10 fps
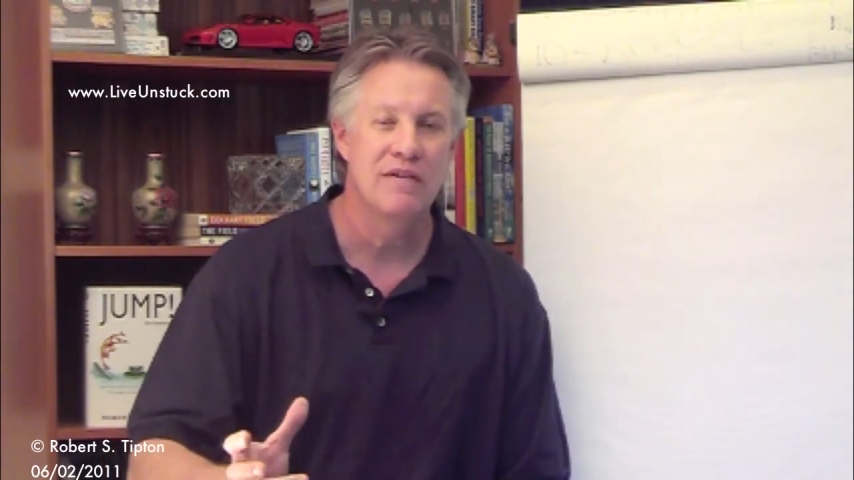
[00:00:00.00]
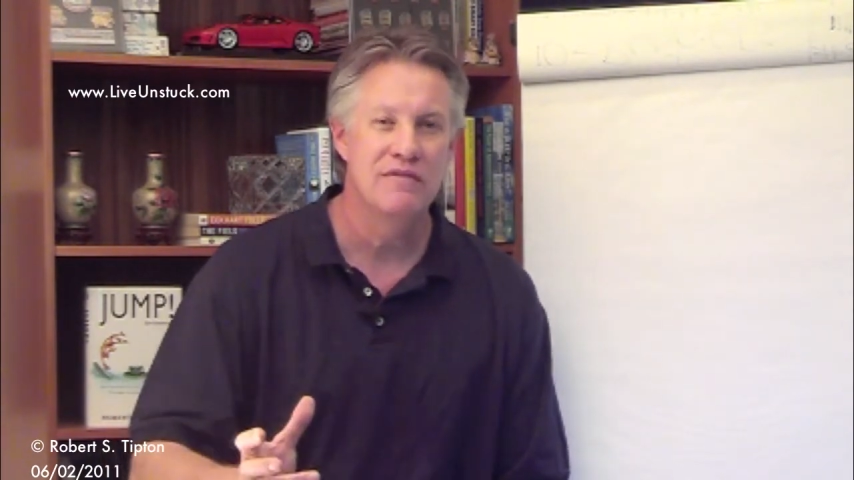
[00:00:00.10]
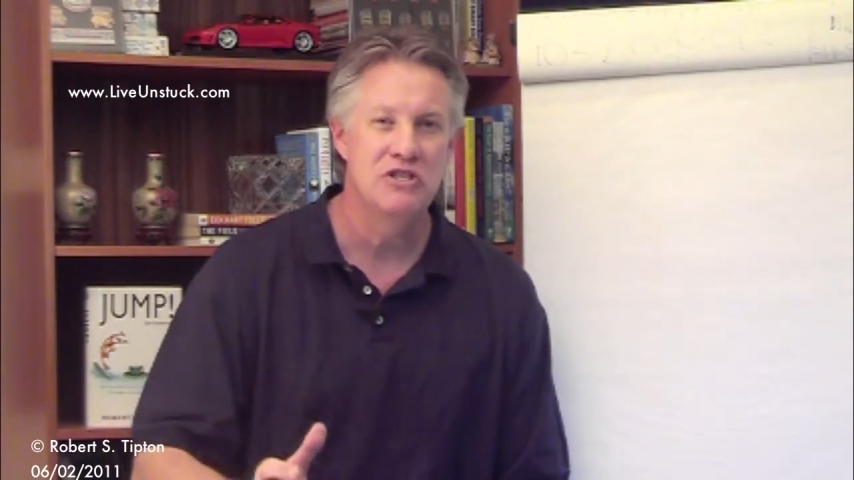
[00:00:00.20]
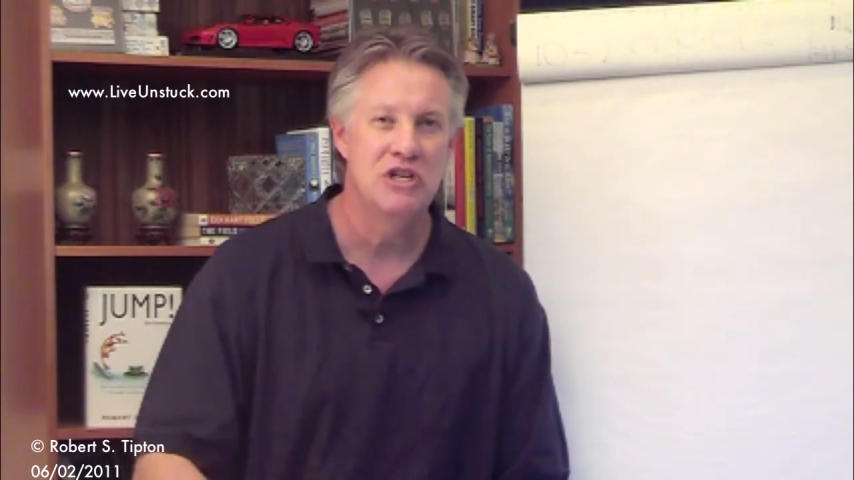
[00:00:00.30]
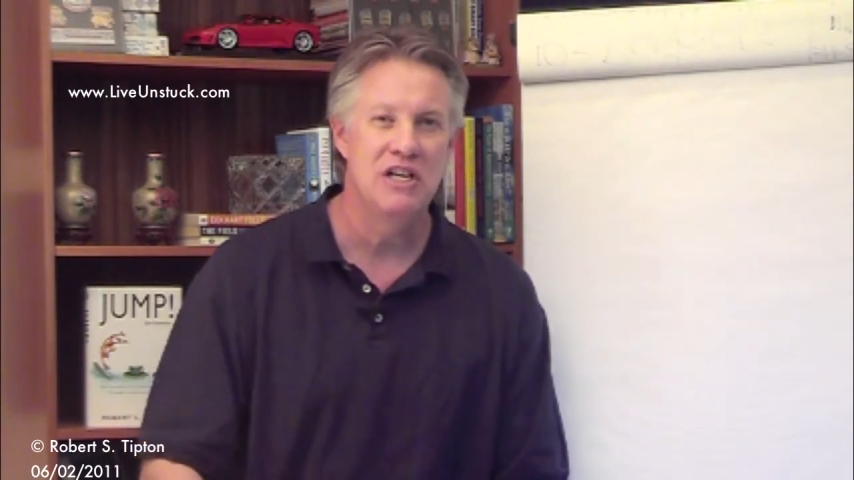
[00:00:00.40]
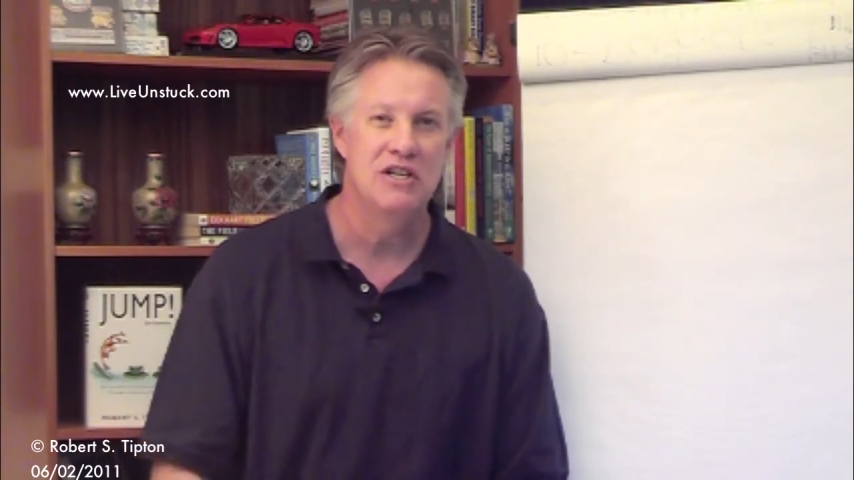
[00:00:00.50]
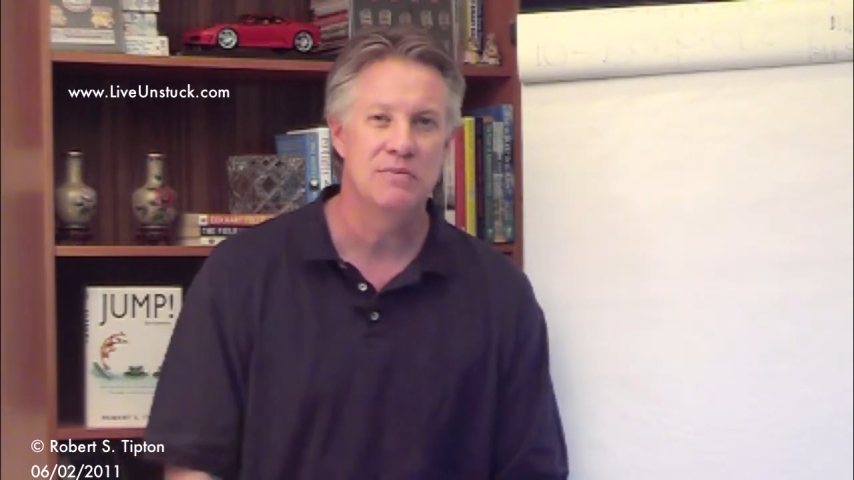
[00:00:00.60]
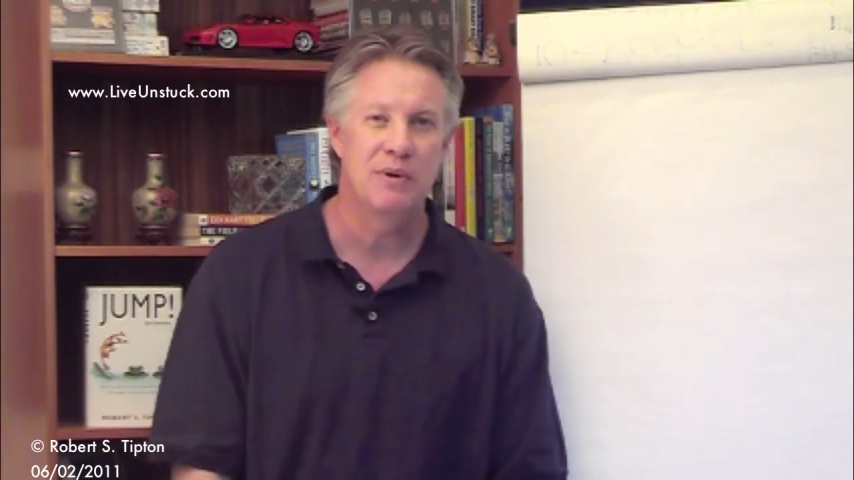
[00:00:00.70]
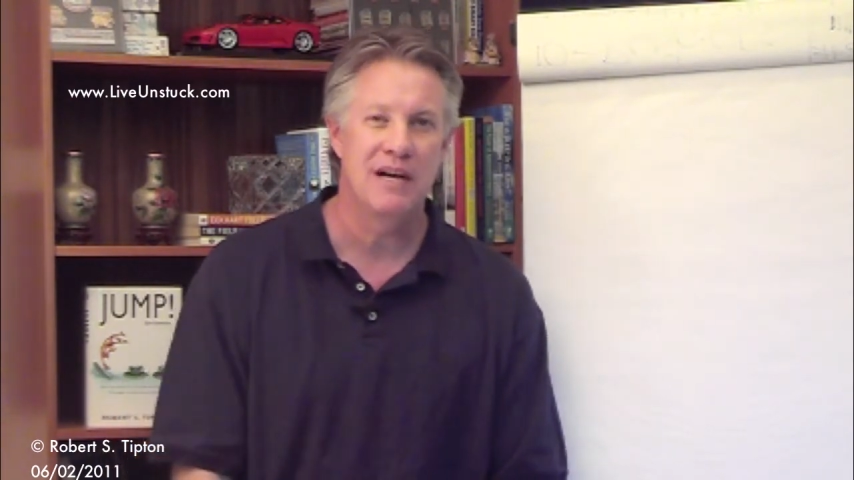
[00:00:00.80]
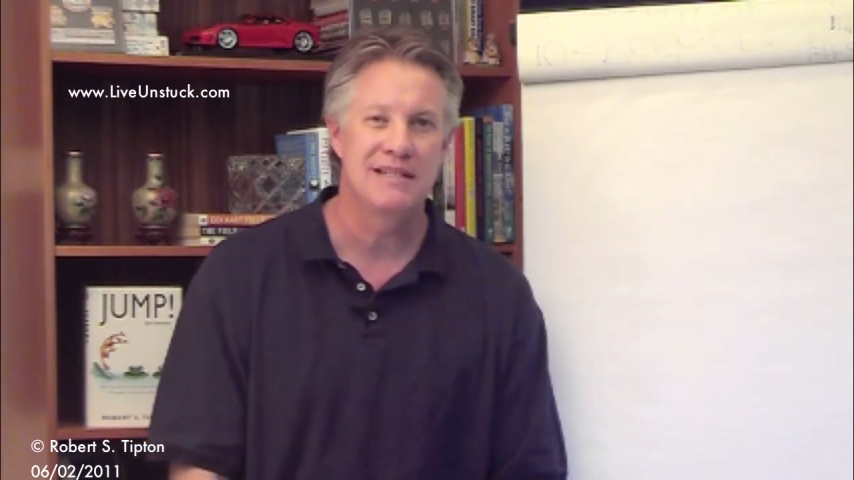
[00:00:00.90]
of the
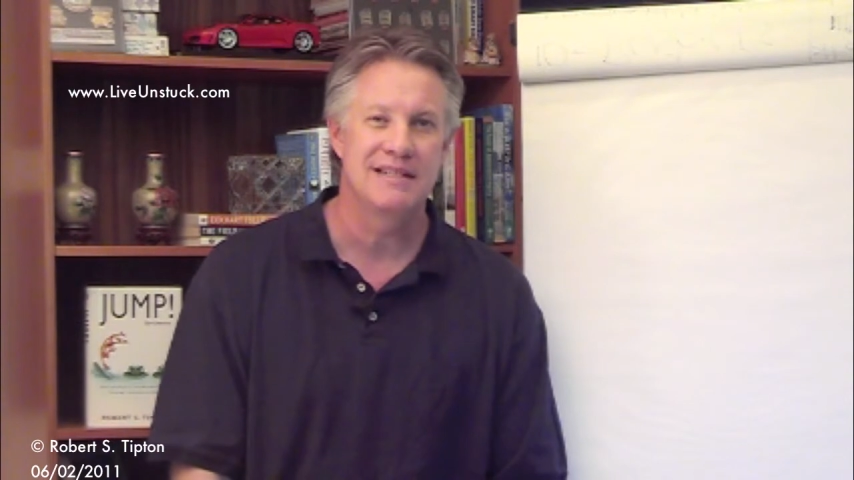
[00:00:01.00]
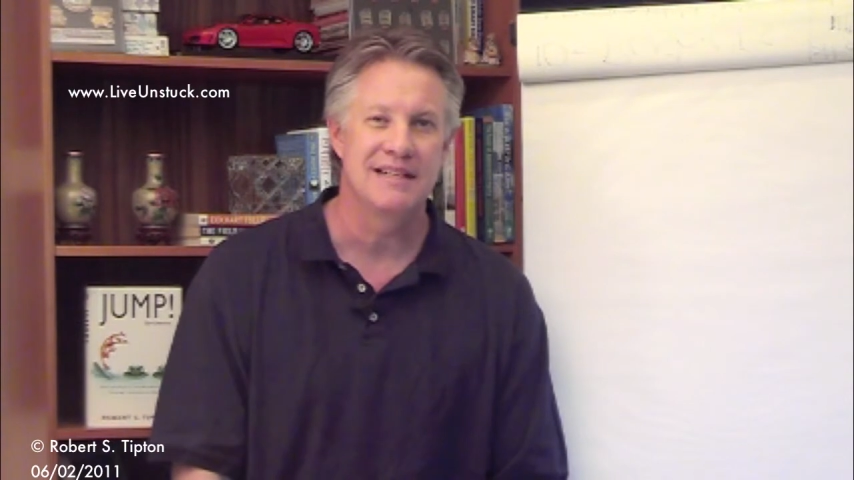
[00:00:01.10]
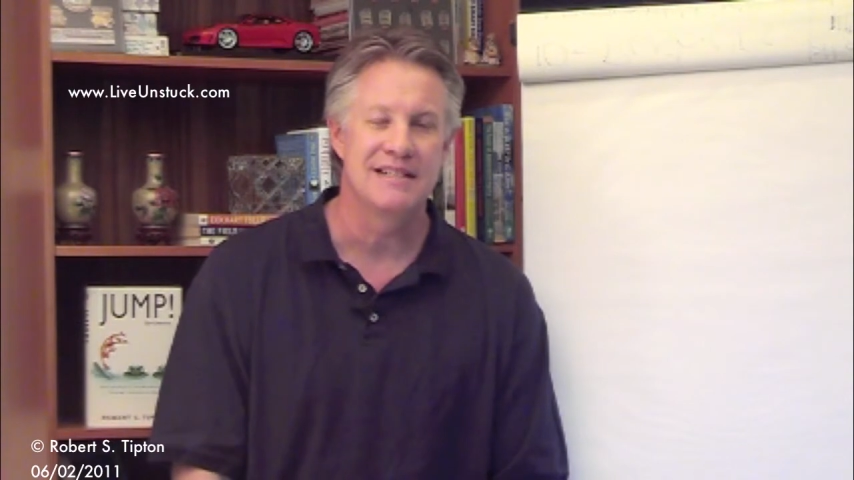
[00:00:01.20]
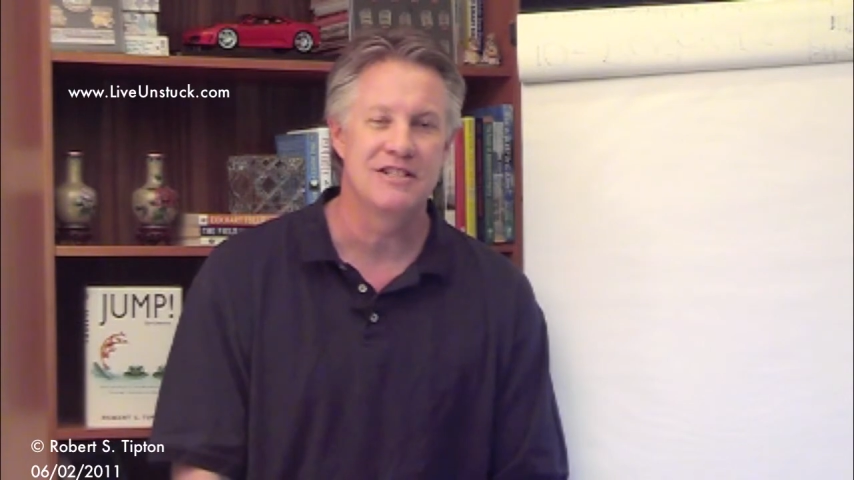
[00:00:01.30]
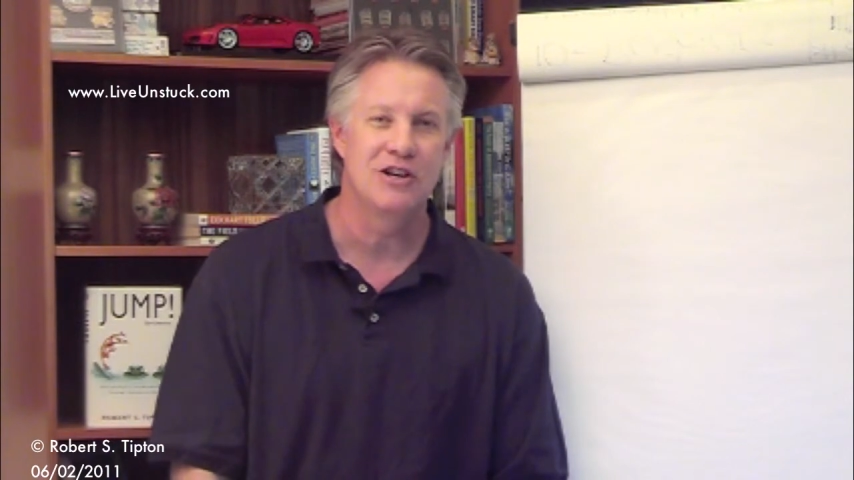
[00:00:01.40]
change process.